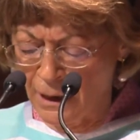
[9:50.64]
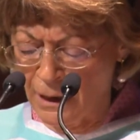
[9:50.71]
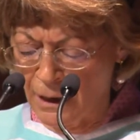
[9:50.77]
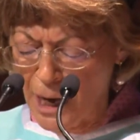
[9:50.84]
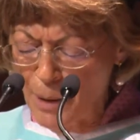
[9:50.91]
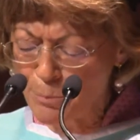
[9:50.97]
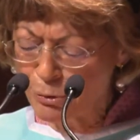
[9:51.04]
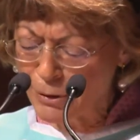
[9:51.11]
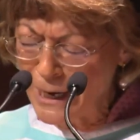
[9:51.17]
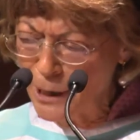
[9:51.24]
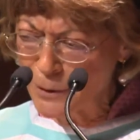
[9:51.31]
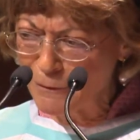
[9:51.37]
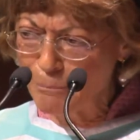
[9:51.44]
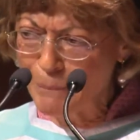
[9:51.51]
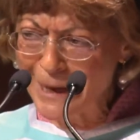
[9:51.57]
I'm proud
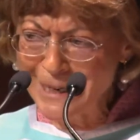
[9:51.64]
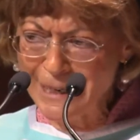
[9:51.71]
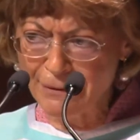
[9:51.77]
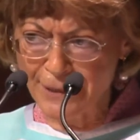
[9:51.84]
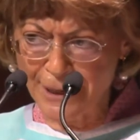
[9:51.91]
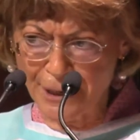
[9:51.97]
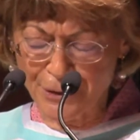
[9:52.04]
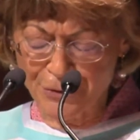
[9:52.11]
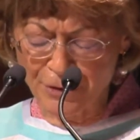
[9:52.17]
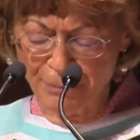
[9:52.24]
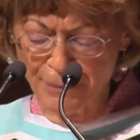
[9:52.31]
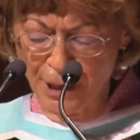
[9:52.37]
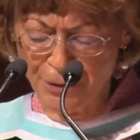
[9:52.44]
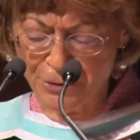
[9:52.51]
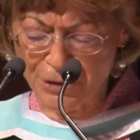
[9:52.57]
of many things from
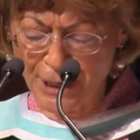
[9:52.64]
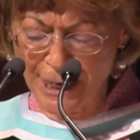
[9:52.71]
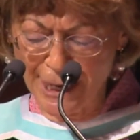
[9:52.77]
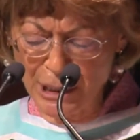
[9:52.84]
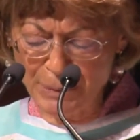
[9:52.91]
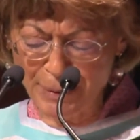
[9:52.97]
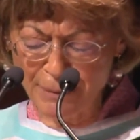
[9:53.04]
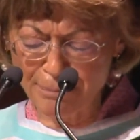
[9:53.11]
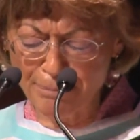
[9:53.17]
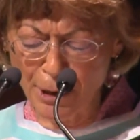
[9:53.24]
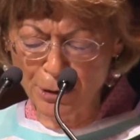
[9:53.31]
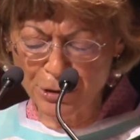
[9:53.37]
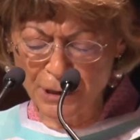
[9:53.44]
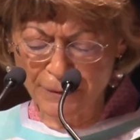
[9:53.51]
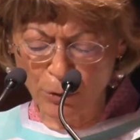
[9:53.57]
those days, but
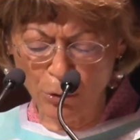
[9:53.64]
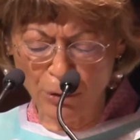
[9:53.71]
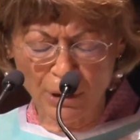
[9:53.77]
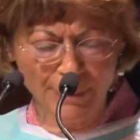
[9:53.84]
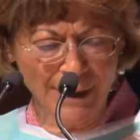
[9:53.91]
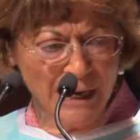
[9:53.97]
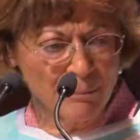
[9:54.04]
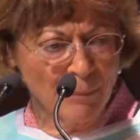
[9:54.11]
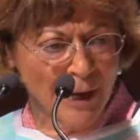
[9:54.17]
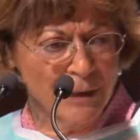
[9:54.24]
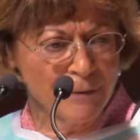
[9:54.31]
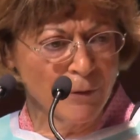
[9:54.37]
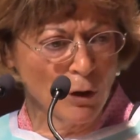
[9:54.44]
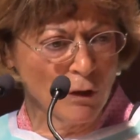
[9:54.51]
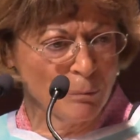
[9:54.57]
most of all about my
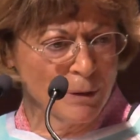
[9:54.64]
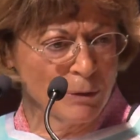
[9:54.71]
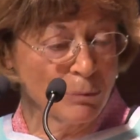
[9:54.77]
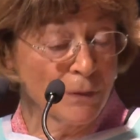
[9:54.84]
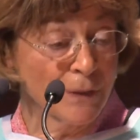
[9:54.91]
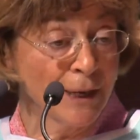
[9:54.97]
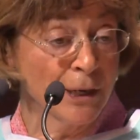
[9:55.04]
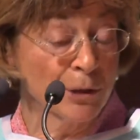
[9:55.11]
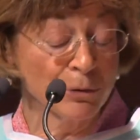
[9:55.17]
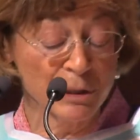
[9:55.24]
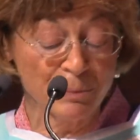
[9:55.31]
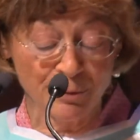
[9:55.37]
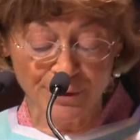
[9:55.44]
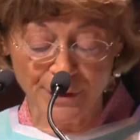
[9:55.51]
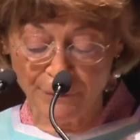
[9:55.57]
involvement with the
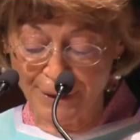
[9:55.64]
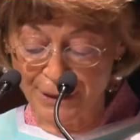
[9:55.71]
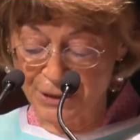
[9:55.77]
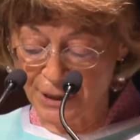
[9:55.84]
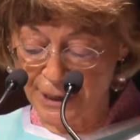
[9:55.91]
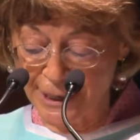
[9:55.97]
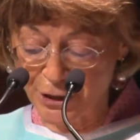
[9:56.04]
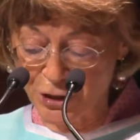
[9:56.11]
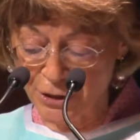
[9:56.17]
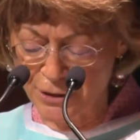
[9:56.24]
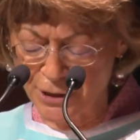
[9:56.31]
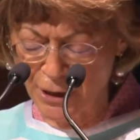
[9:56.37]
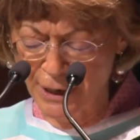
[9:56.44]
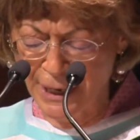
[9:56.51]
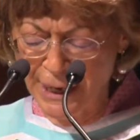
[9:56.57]
Hillsborough investigation,
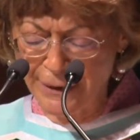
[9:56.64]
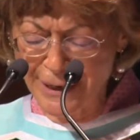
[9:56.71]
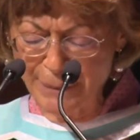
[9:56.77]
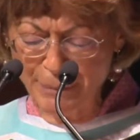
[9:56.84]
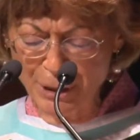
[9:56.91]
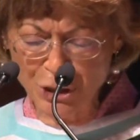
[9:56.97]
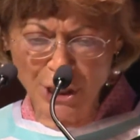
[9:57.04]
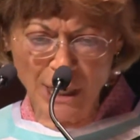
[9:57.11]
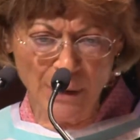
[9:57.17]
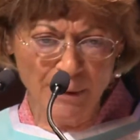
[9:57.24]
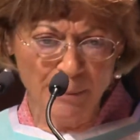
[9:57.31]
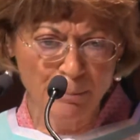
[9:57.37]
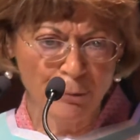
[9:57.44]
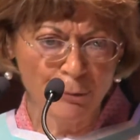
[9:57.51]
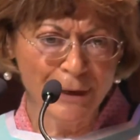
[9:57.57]
so let me share a
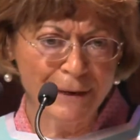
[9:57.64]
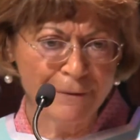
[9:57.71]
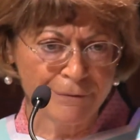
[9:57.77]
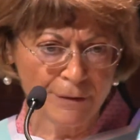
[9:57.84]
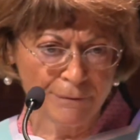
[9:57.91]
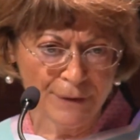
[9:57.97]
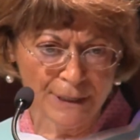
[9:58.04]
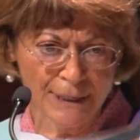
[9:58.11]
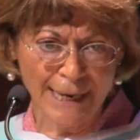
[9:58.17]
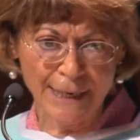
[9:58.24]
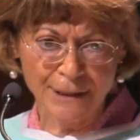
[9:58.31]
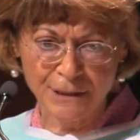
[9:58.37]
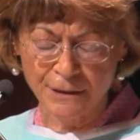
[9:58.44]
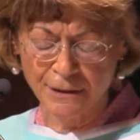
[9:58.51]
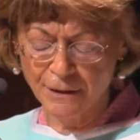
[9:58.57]
brief
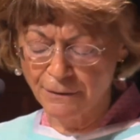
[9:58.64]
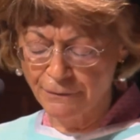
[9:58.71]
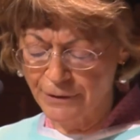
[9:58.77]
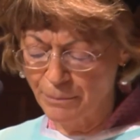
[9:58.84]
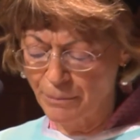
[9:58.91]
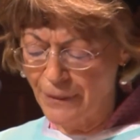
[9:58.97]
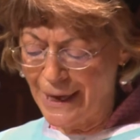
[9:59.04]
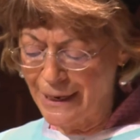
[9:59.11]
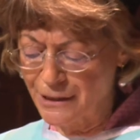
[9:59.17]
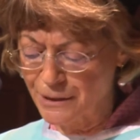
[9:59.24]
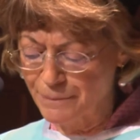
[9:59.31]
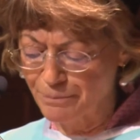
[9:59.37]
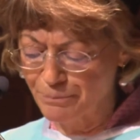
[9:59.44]
vignette from that.